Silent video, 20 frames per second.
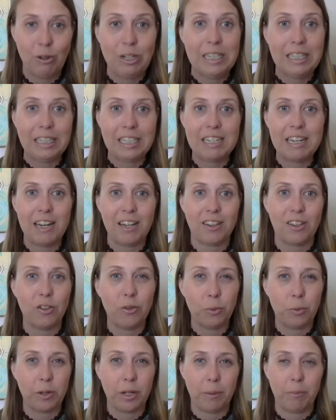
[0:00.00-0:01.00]
really take
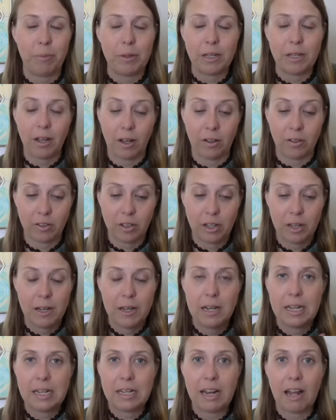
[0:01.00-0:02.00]
this one in, because
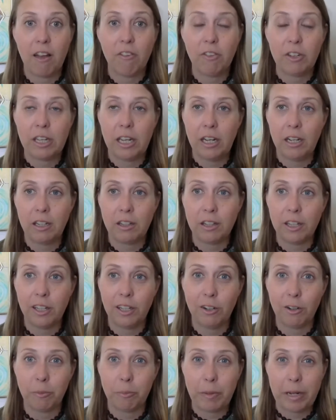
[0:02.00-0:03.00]
navigating the
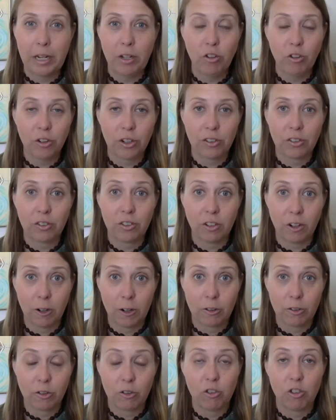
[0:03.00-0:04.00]
inner matrix
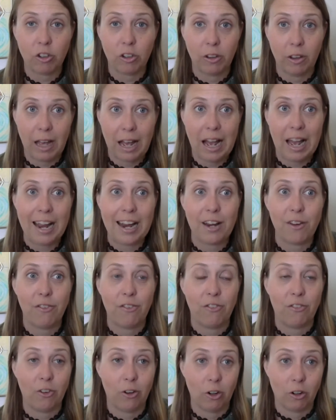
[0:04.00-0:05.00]
starts July
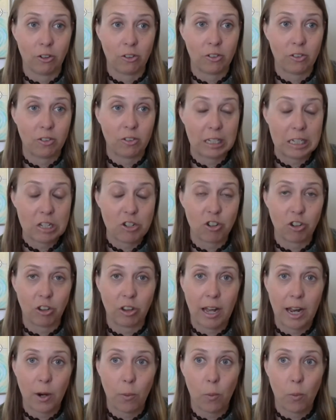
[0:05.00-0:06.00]
1st,
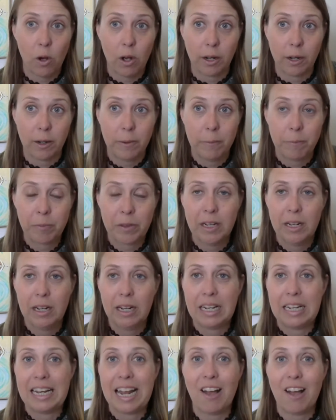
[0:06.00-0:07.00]
July 1.
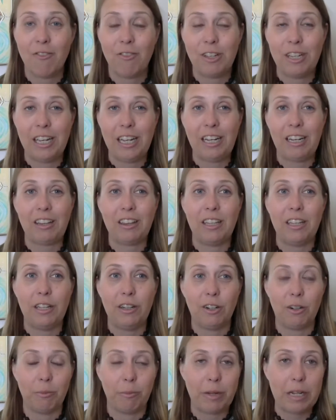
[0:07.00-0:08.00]
Navigating the
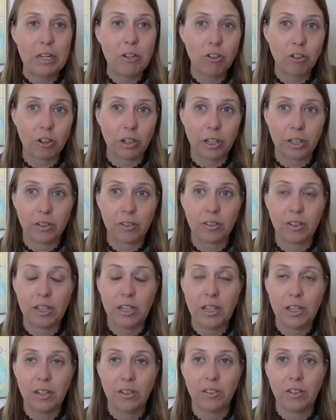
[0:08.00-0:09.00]
inner matrix
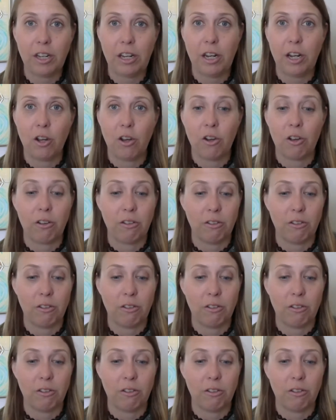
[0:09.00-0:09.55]
is I